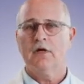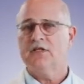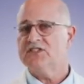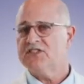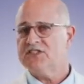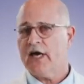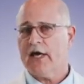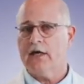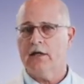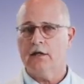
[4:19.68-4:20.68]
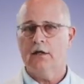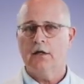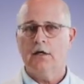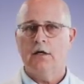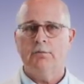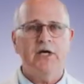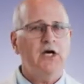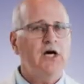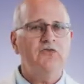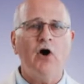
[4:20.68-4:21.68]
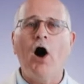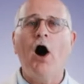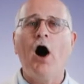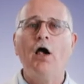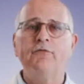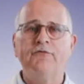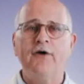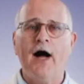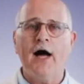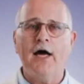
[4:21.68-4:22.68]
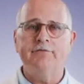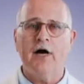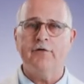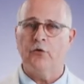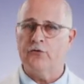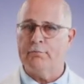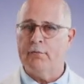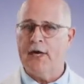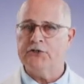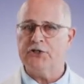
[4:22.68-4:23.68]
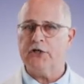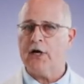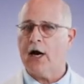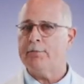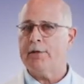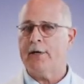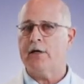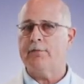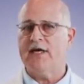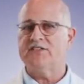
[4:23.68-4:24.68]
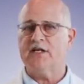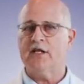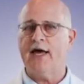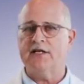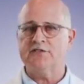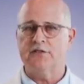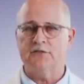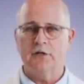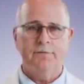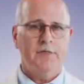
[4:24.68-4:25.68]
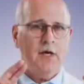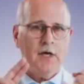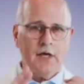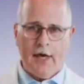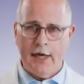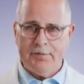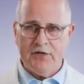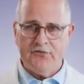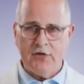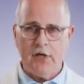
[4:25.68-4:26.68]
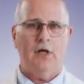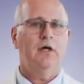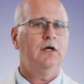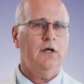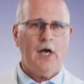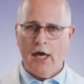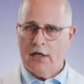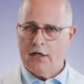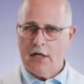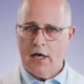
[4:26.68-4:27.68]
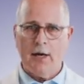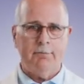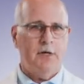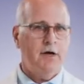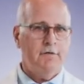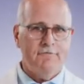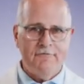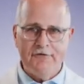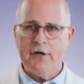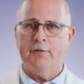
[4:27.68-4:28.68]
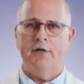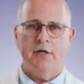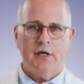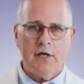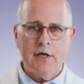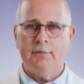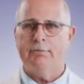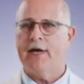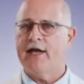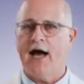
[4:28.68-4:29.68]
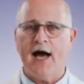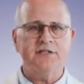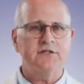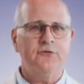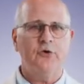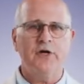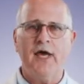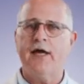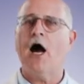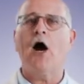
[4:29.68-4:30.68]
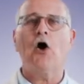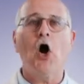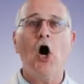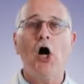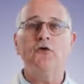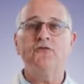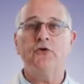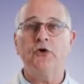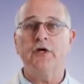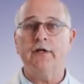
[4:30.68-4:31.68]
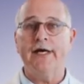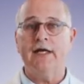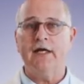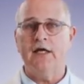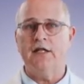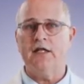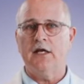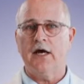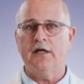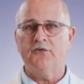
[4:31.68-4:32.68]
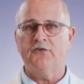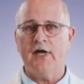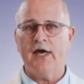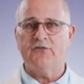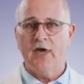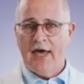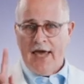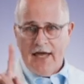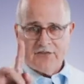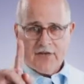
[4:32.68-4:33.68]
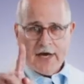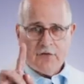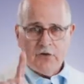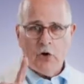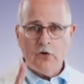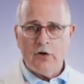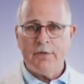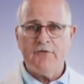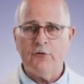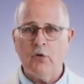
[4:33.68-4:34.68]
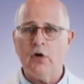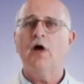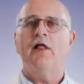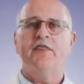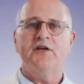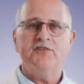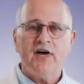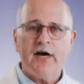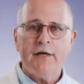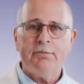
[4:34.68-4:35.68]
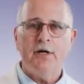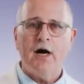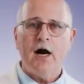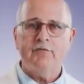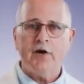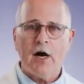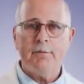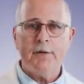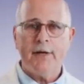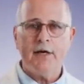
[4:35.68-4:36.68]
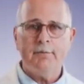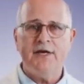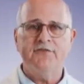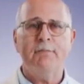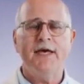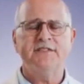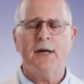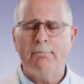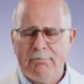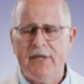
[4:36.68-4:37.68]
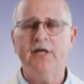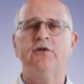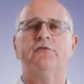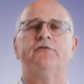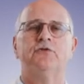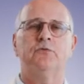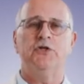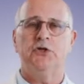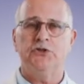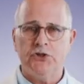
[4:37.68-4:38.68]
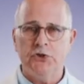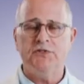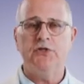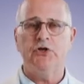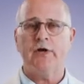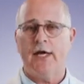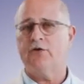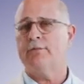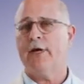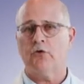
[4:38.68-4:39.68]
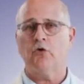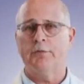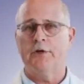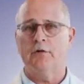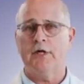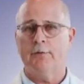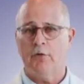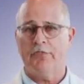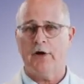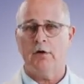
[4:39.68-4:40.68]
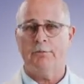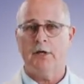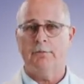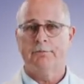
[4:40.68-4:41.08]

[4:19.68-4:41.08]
Second, because all five of those major carbapenemase classes, KPC, NDM, VIM, IMP, and OXA48 are all circulating in the United States. And as I have noted before, the type of carbapenemase makes a big difference when you're choosing your antimicrobial chemotherapy.